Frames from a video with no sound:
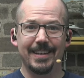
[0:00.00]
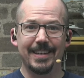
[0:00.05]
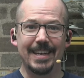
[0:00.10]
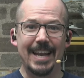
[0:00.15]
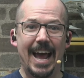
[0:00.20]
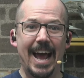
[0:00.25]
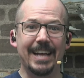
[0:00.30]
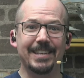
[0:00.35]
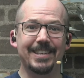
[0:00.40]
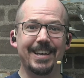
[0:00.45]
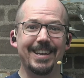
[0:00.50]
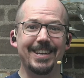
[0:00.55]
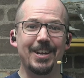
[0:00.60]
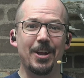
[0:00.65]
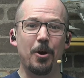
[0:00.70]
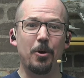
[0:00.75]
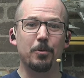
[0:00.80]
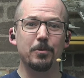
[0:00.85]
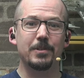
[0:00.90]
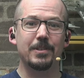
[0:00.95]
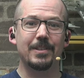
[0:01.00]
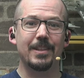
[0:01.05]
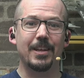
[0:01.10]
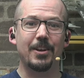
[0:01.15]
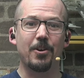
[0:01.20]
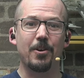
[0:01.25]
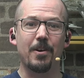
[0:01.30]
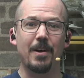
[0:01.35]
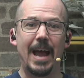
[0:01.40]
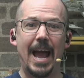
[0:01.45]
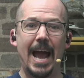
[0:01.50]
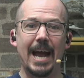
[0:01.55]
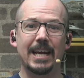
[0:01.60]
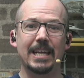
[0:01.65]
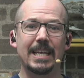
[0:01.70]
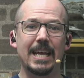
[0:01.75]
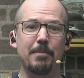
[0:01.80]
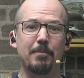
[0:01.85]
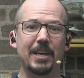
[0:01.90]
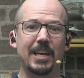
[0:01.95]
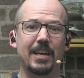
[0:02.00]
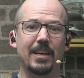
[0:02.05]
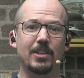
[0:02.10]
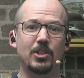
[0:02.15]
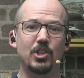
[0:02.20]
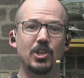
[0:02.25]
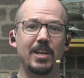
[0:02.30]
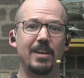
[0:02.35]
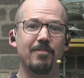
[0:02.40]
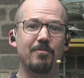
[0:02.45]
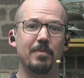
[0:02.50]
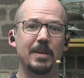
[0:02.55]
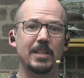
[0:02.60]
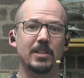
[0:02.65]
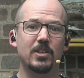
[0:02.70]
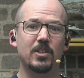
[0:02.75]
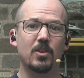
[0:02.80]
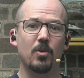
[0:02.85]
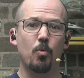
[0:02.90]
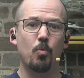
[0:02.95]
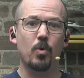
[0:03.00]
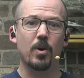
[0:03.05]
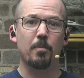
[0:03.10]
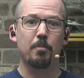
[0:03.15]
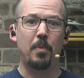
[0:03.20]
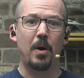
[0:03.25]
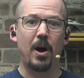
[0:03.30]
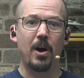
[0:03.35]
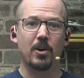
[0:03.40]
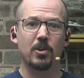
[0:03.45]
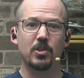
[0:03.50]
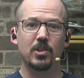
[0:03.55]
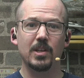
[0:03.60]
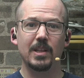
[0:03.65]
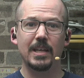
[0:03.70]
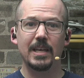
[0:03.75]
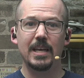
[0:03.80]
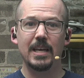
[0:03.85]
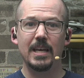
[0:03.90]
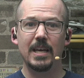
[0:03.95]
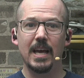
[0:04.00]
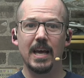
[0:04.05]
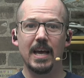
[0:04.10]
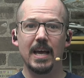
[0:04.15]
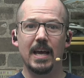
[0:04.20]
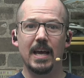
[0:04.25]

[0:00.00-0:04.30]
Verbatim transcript: NASA notes that her academic achievements were partially